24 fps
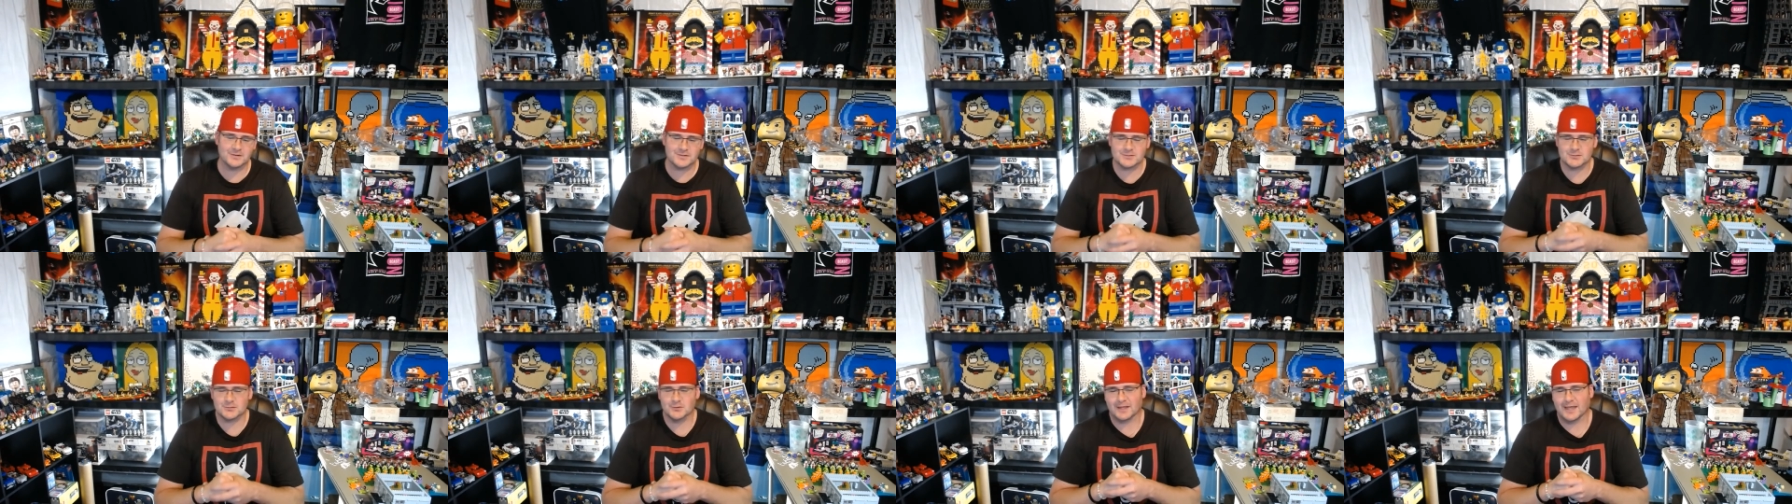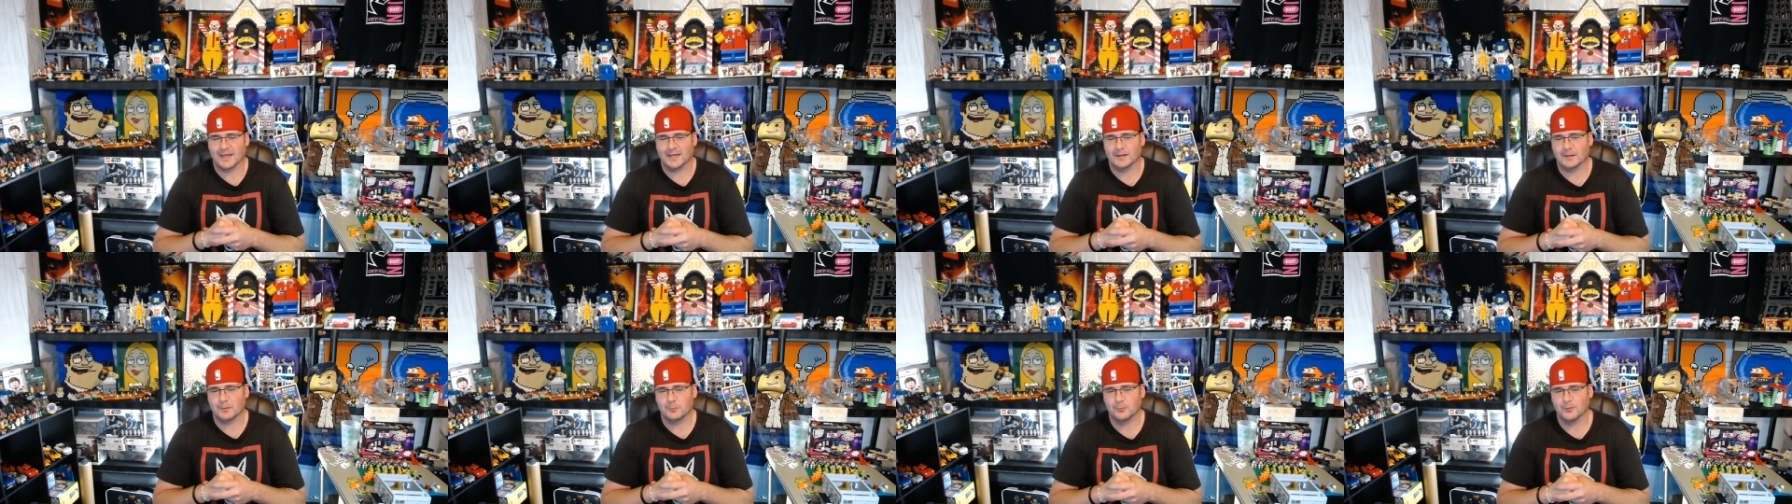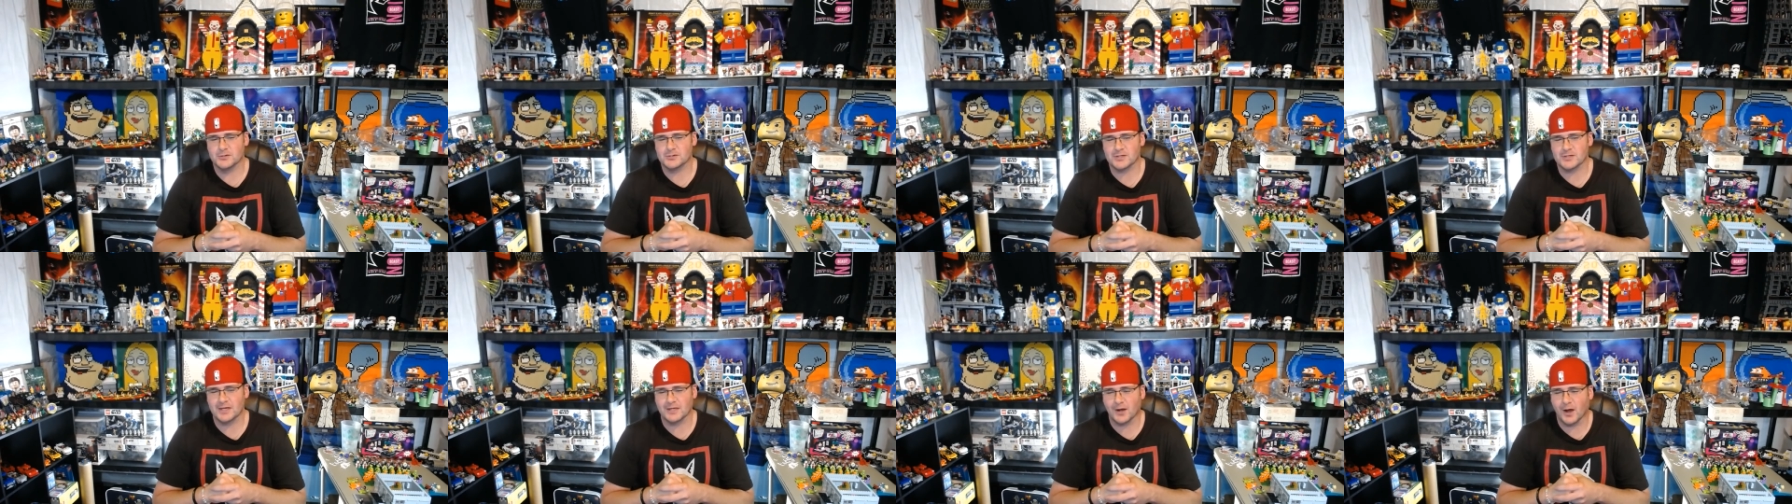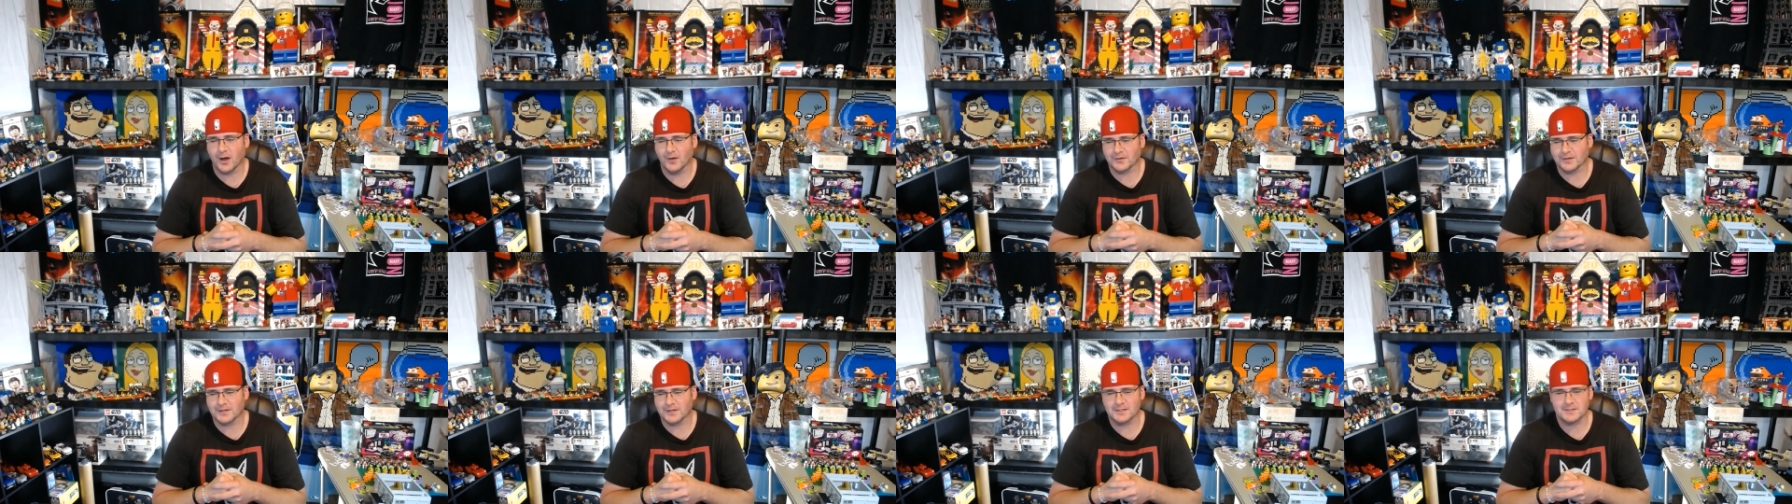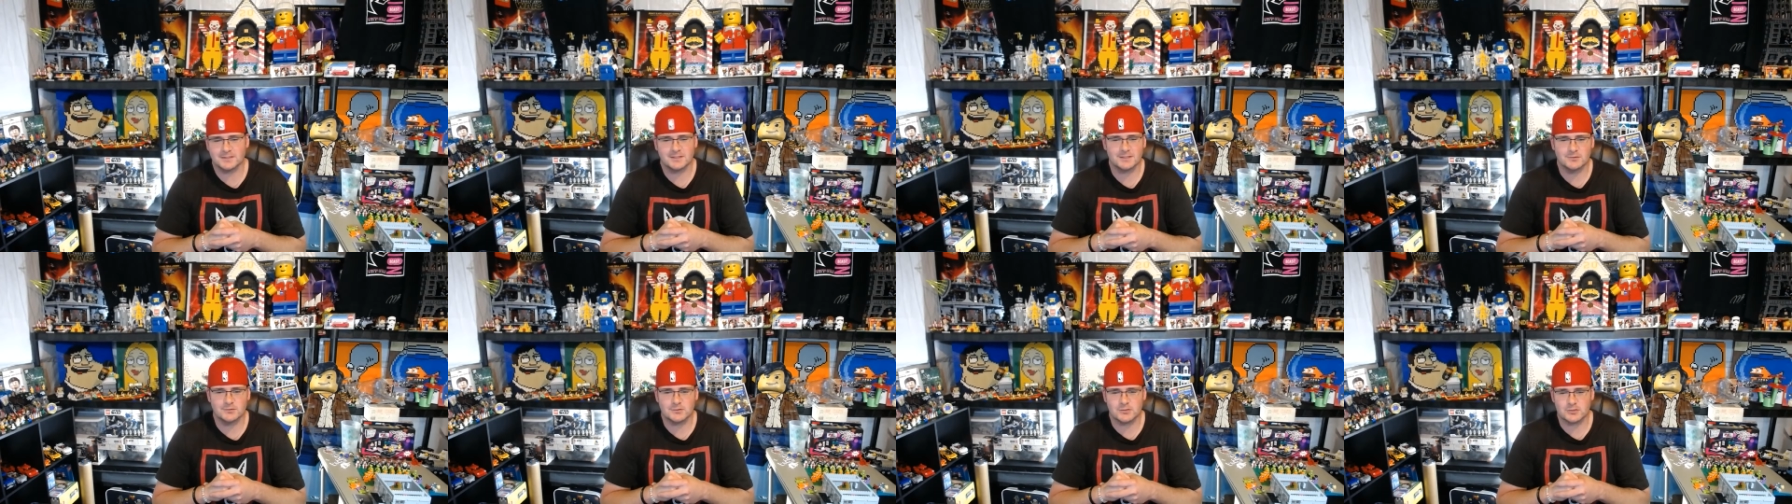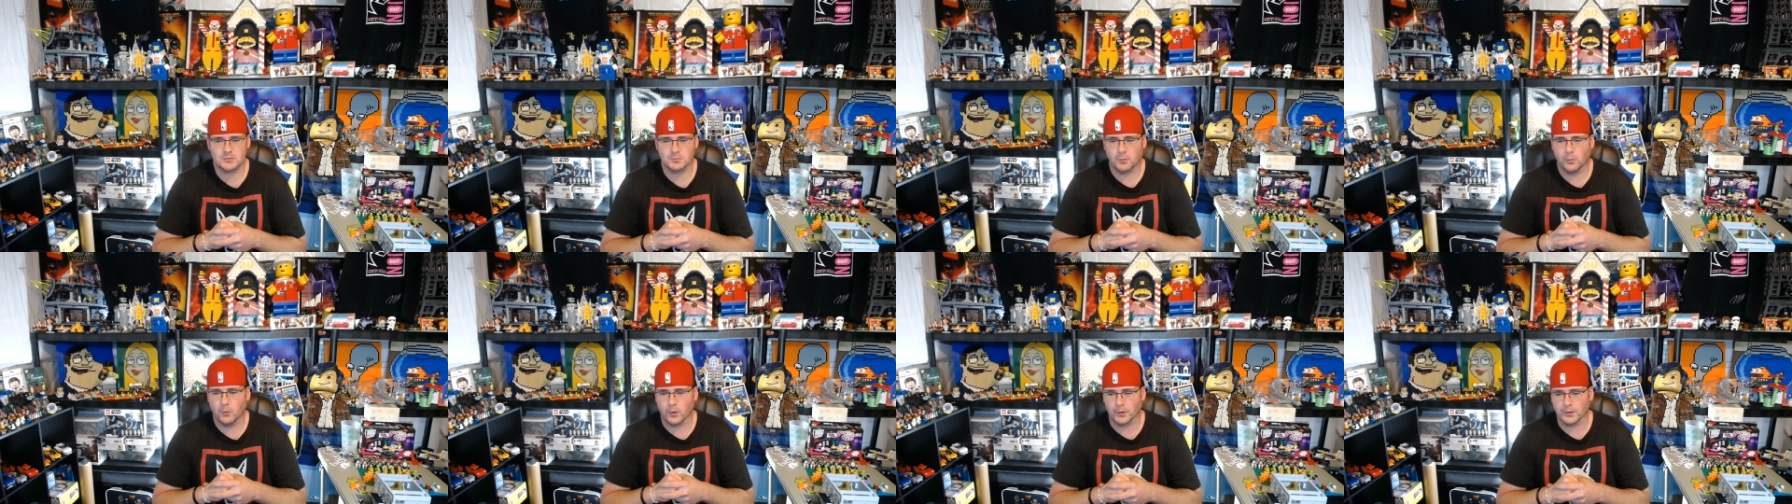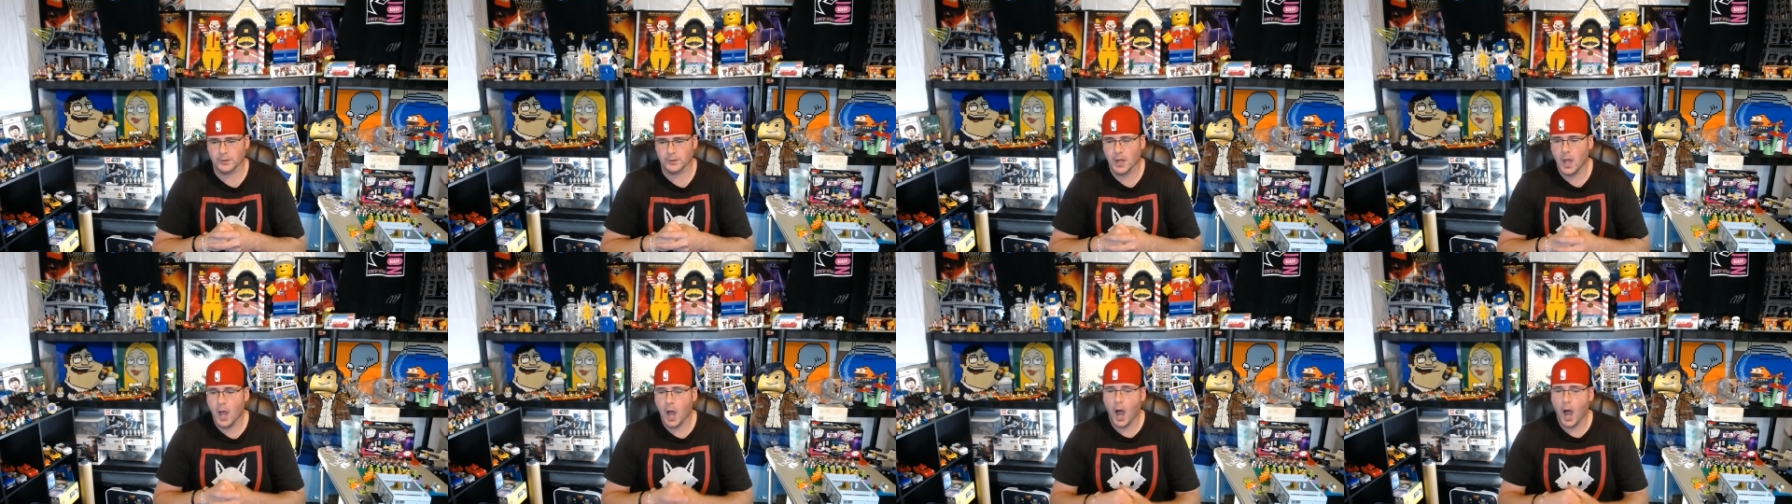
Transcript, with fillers: So again, I appreciate all the continued support.